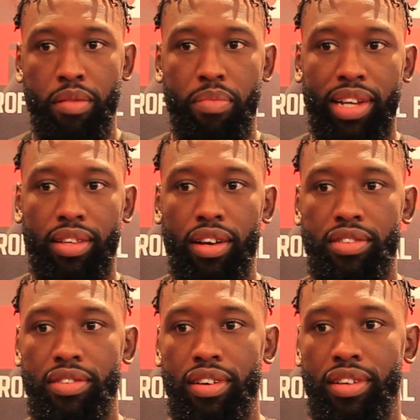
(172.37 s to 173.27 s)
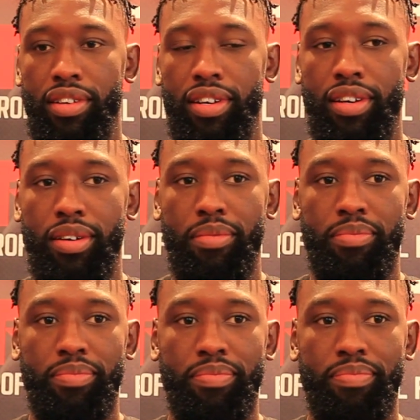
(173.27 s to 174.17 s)
My thoughts
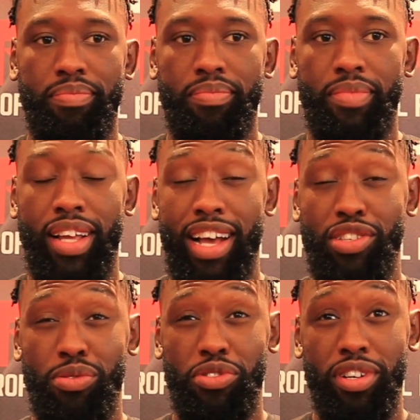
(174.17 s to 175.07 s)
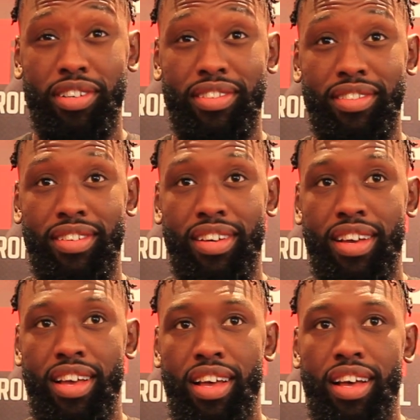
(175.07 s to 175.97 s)
on the guys doing drugs?
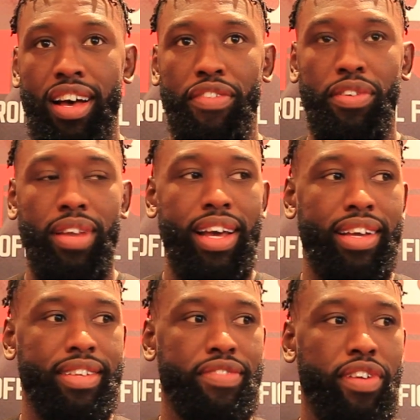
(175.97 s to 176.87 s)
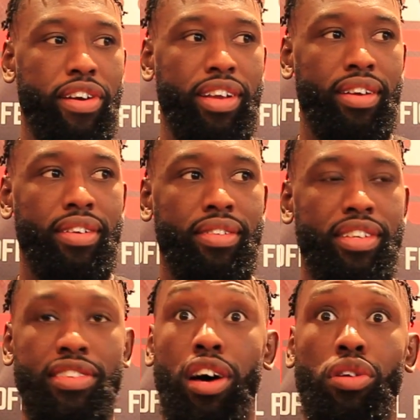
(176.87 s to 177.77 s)
Mm-hmm. I feel like it's very
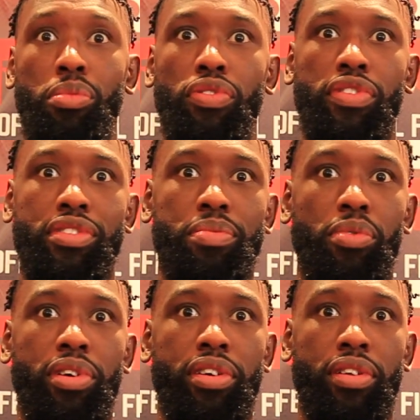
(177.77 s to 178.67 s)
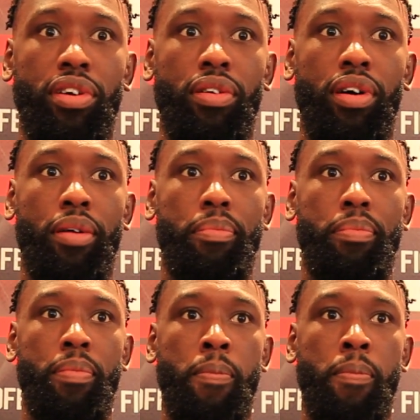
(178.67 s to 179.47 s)
dishonorable for the sport, you know.